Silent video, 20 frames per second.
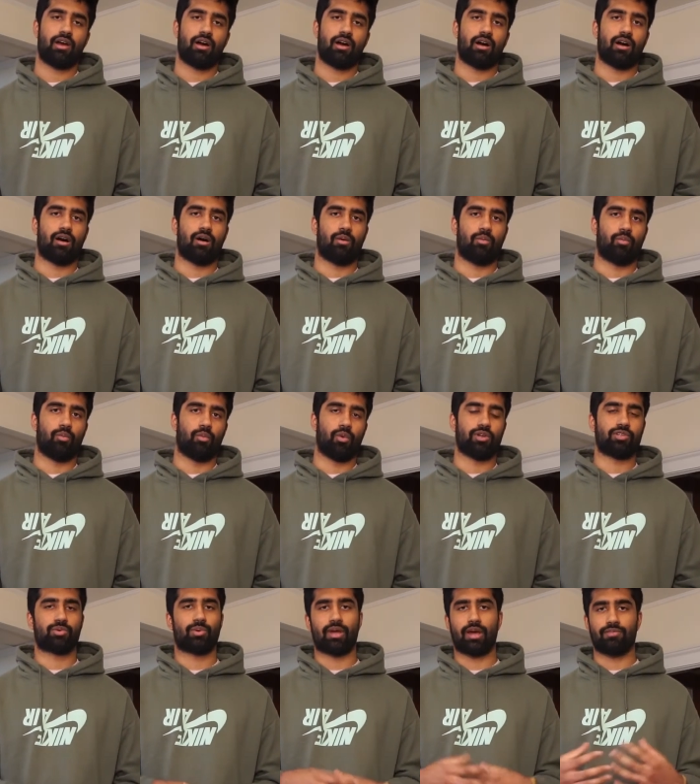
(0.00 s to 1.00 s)

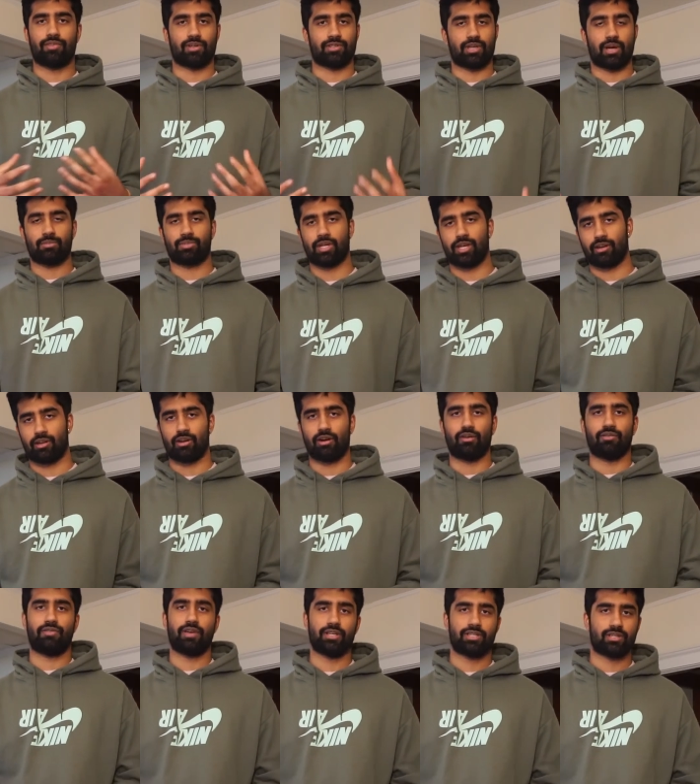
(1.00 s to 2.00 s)
Once we have those updated
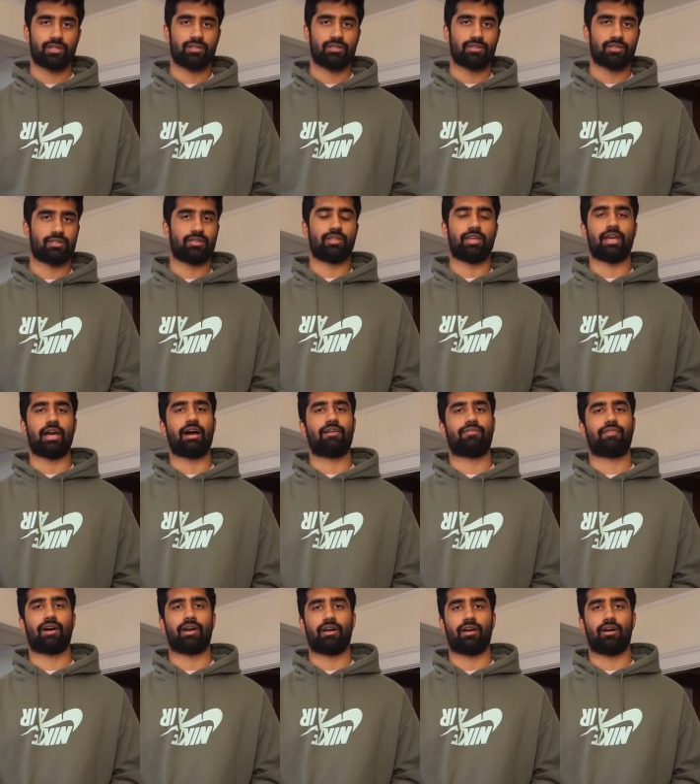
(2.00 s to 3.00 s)
coefficients, the
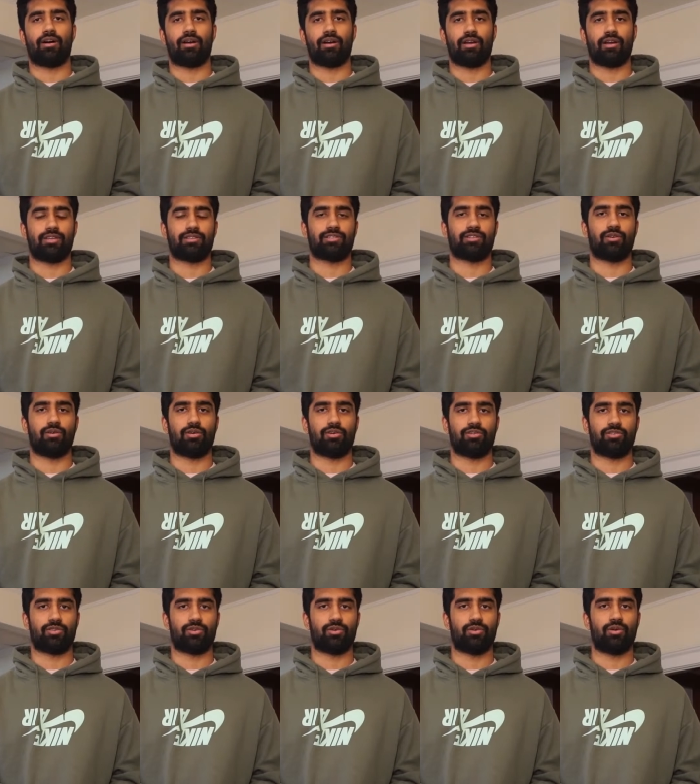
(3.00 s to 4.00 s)
FIR is
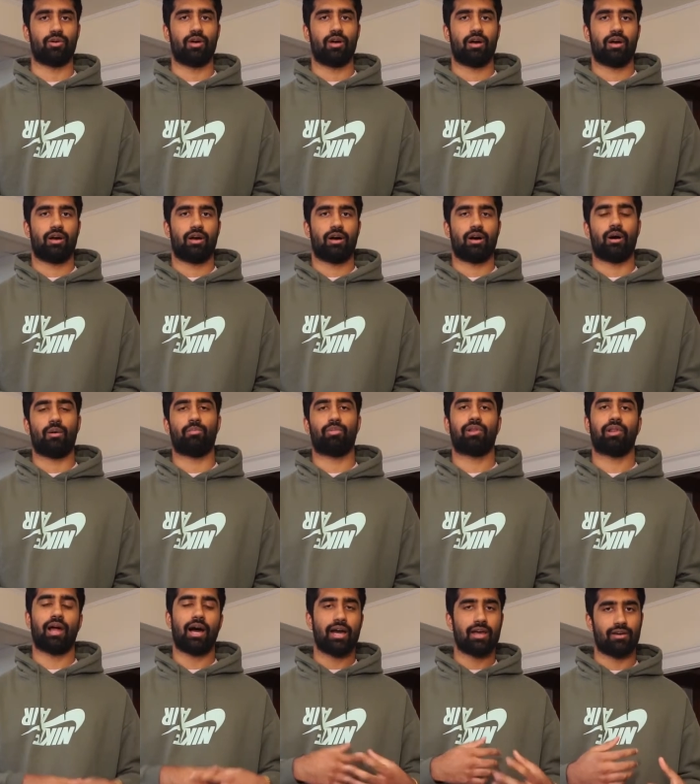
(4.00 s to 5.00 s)
going to
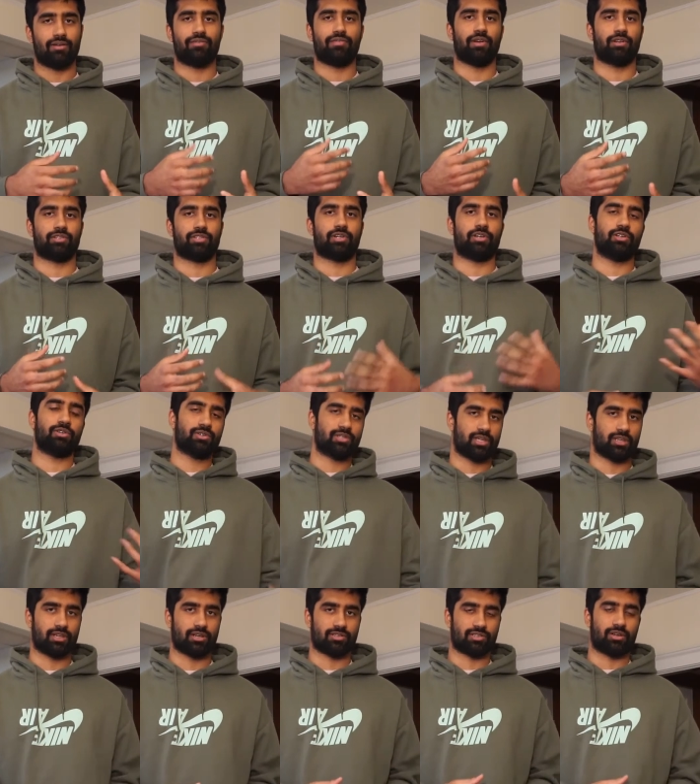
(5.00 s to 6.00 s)
apply a filter
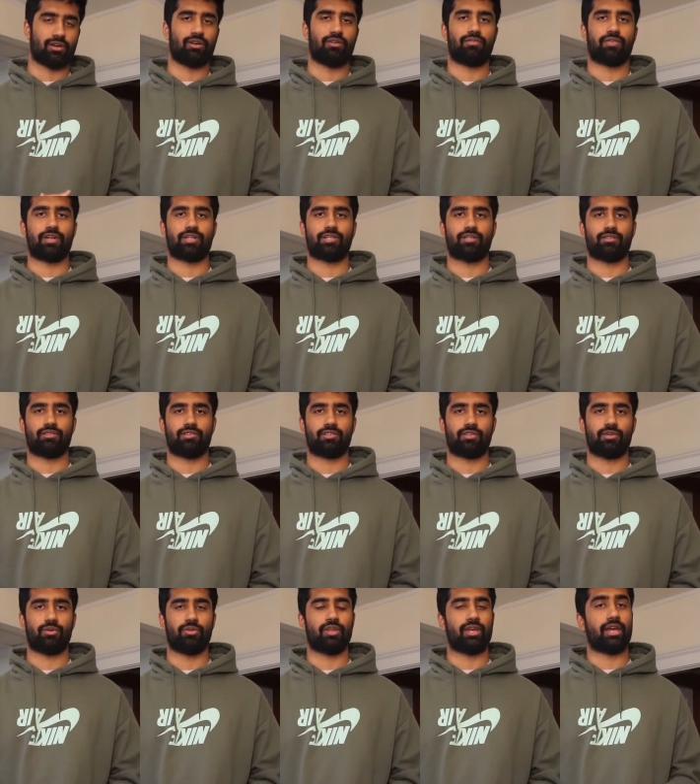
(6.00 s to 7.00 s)
using those coefficients
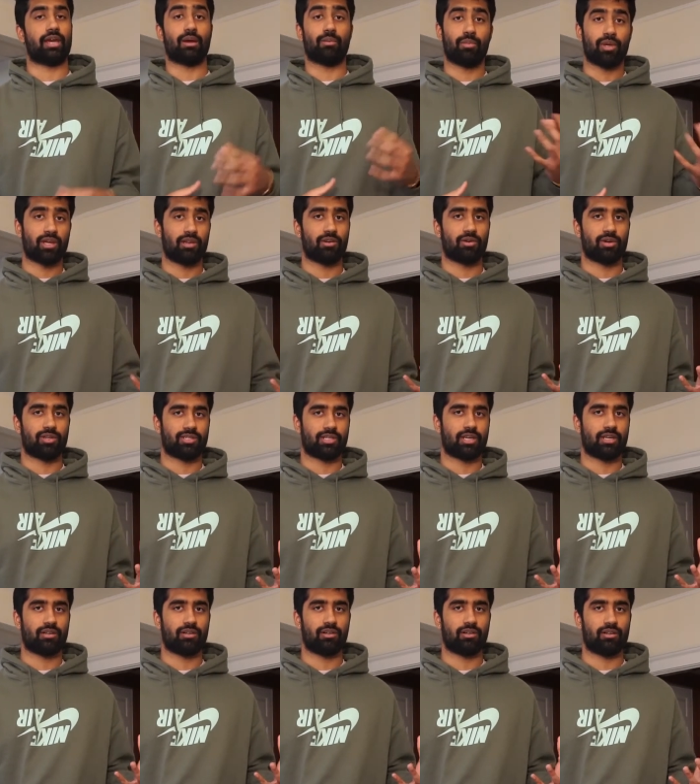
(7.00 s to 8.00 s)
to the ambient noise
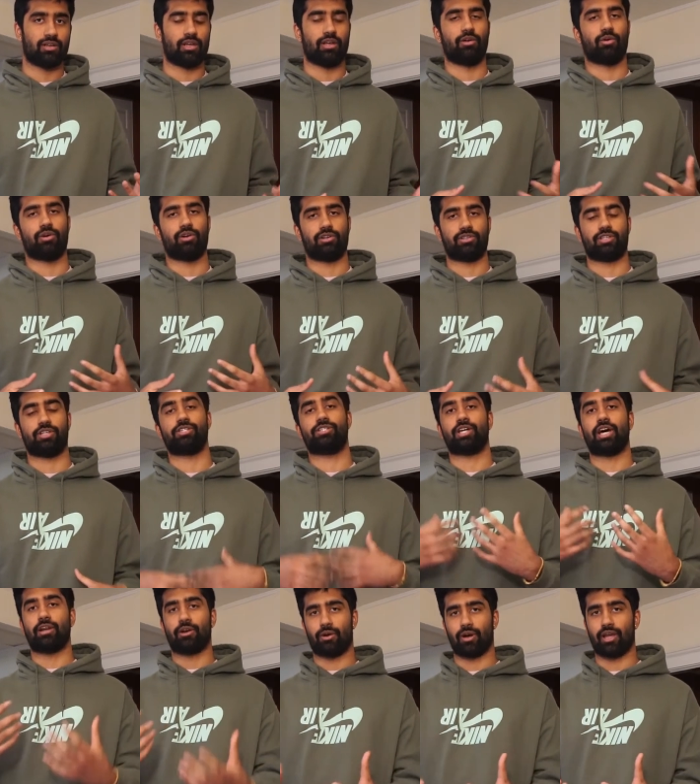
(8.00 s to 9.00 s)
signal in order to
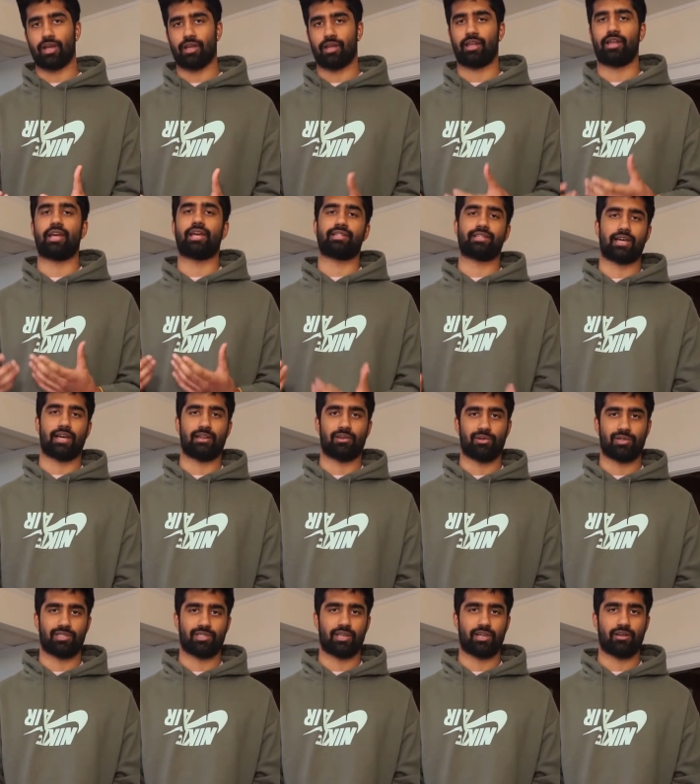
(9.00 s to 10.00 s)
generate an
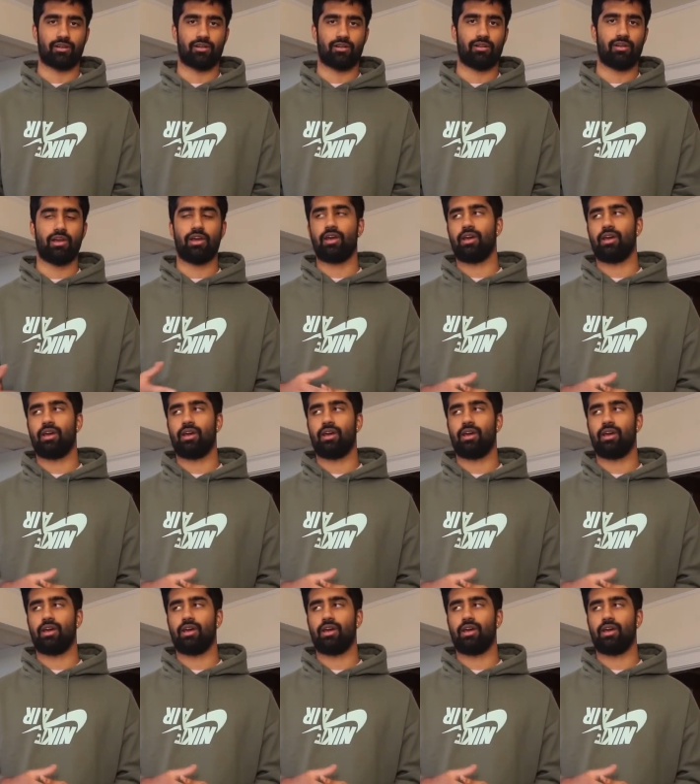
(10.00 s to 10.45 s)
anti-noise signal.